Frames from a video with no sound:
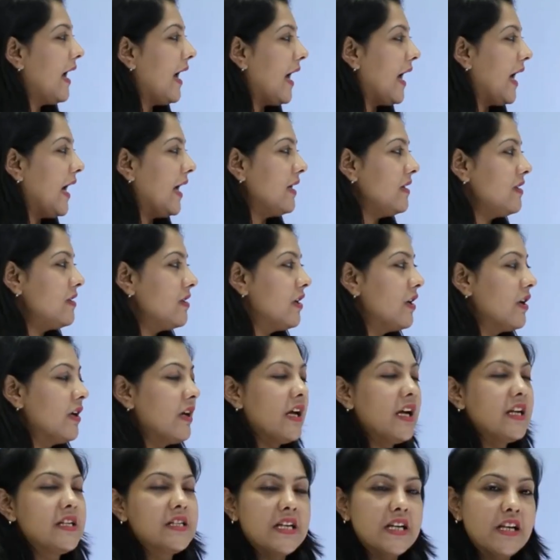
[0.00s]
And
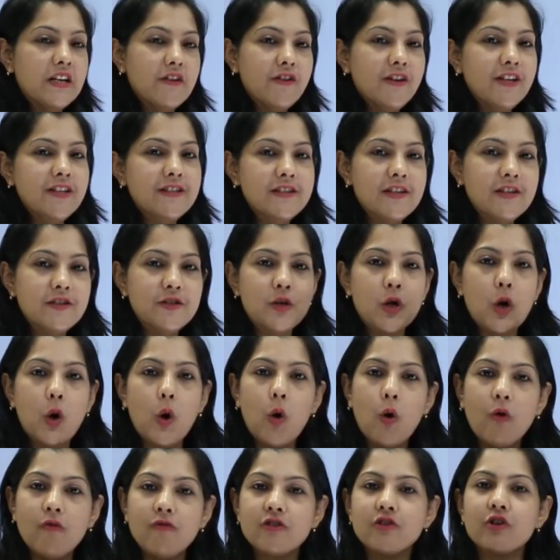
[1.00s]
it increases your
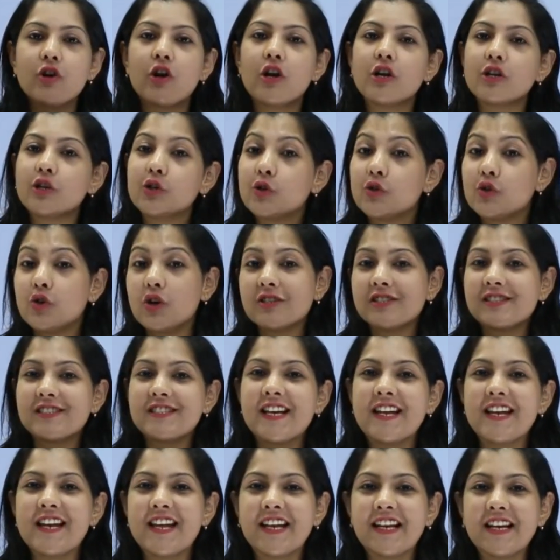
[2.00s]
overall
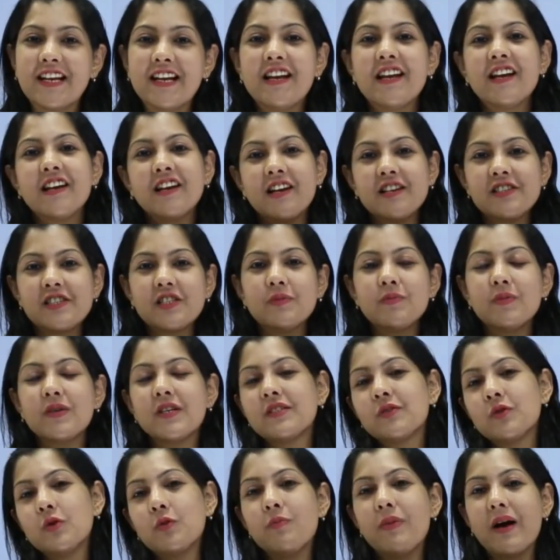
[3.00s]
cross-selling.
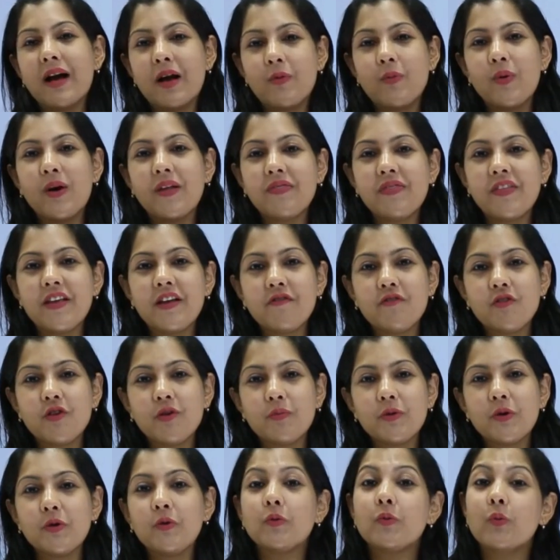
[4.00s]
Customers who buy one thing
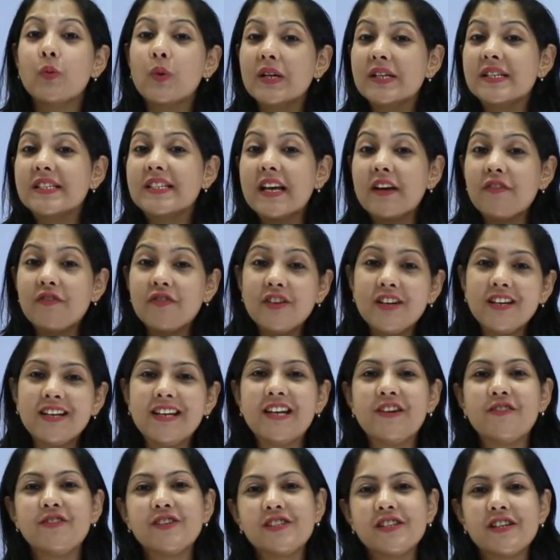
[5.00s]
from you will
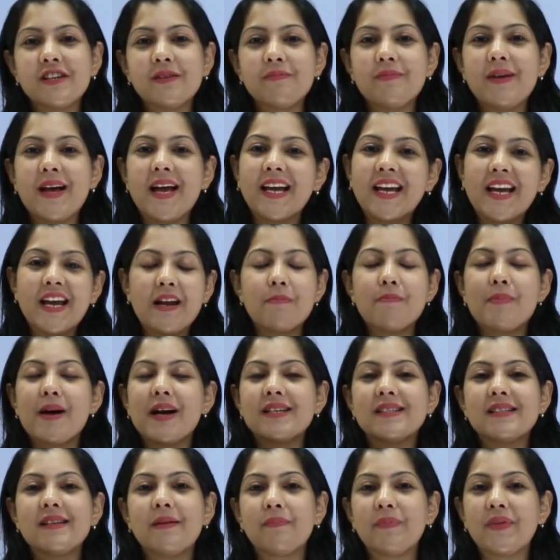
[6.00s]
definitely return back and
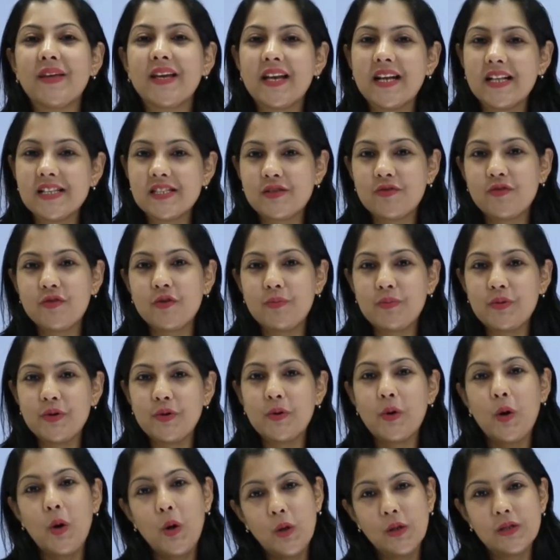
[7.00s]
buy something else from
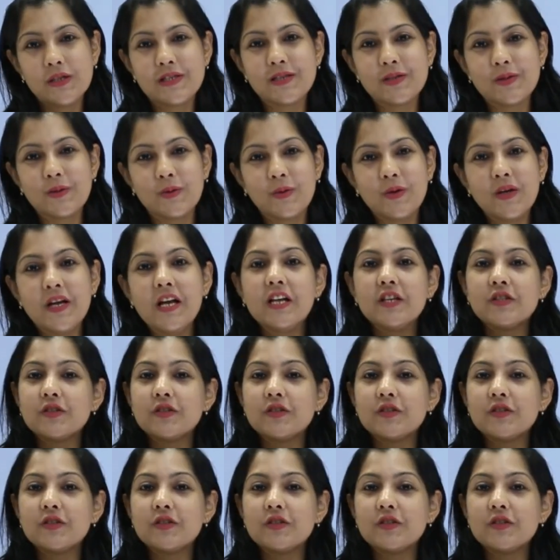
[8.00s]
you also.